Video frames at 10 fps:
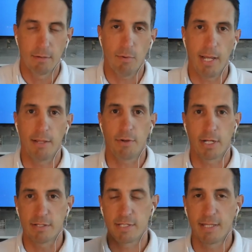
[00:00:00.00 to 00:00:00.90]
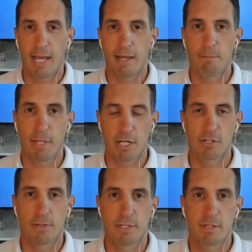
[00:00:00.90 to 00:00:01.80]
right? They're going to see that
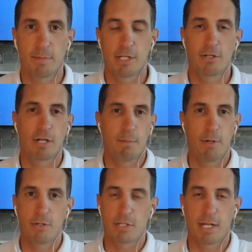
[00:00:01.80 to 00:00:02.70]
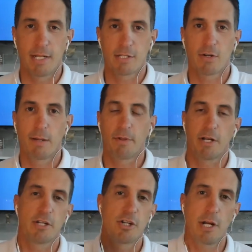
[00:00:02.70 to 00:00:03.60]
picture that somebody took and posted on Instagram. They're
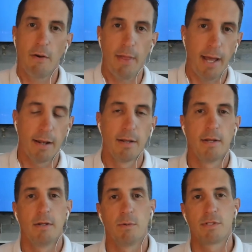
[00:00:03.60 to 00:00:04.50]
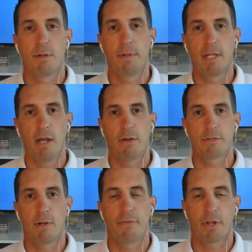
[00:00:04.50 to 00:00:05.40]
going to share that with somebody
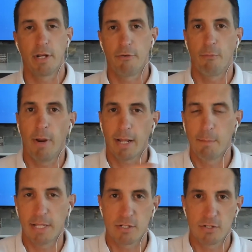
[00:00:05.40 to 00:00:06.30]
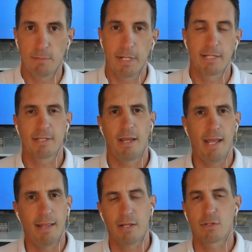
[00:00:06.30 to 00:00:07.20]
else, right? They're going to direct message somebody and say,
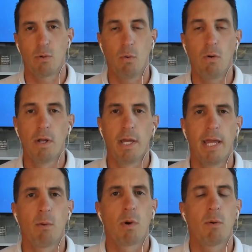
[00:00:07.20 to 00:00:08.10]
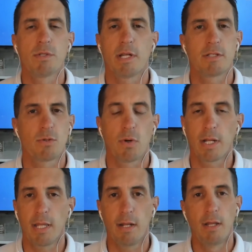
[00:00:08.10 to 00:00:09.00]
hey, that's cool. Hey, where was that store
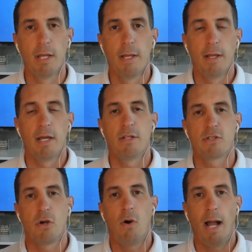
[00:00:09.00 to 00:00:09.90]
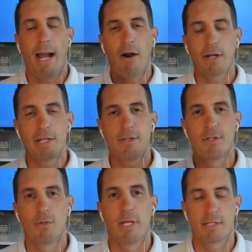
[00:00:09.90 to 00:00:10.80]
again? And so how can you
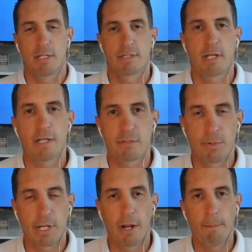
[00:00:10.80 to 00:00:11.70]
do this? And it's customer care